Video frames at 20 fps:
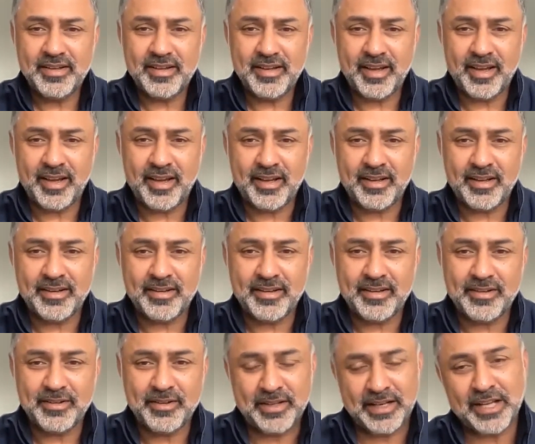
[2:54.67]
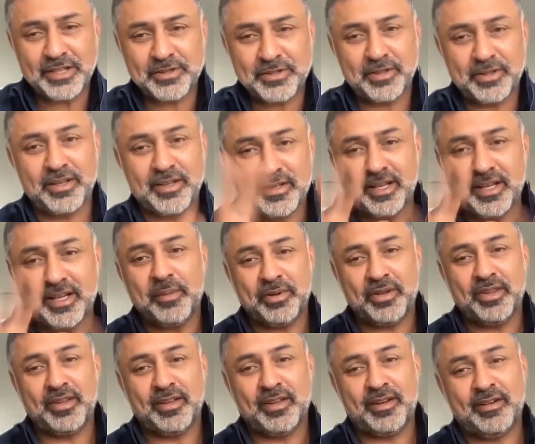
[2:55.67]
And you could actually type
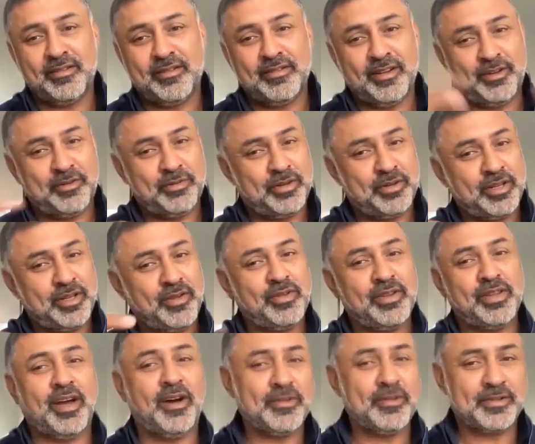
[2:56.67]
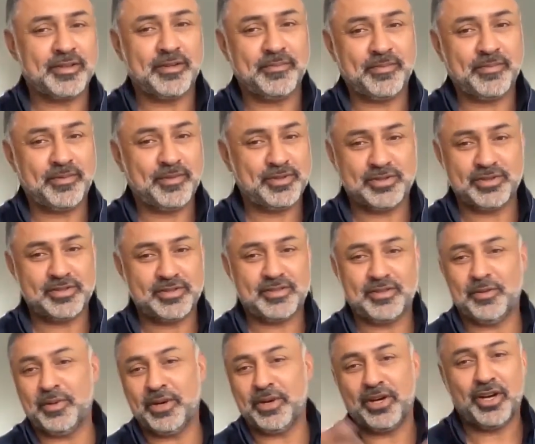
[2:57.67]
it in there. It would give you the outcome, which is,
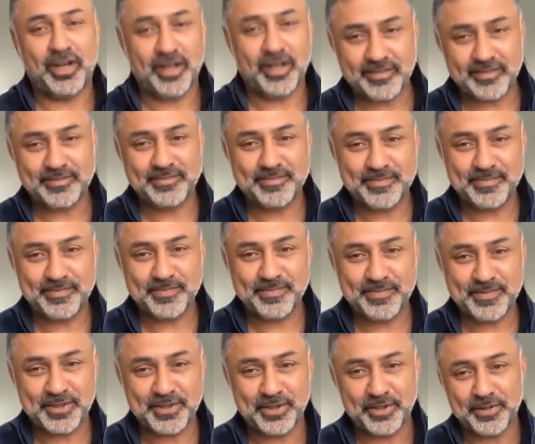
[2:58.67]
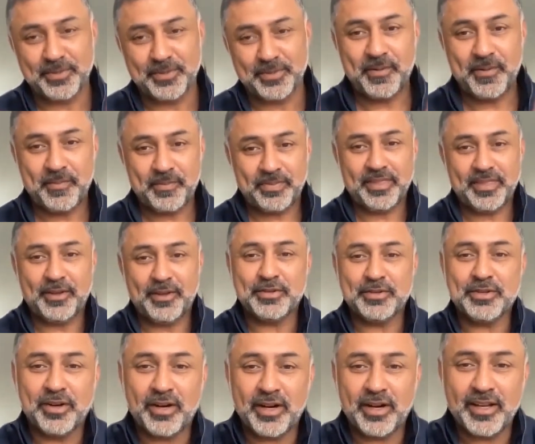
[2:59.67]
oh my God. So that
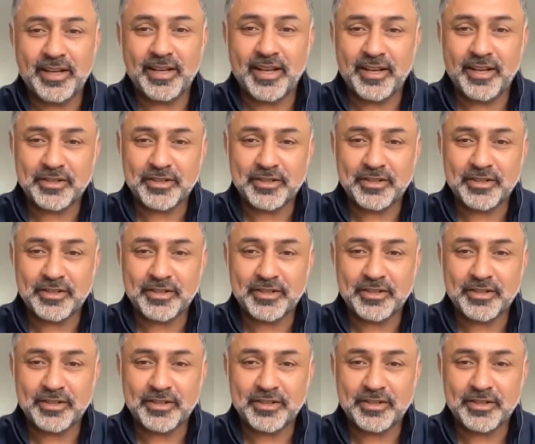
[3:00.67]
was an early day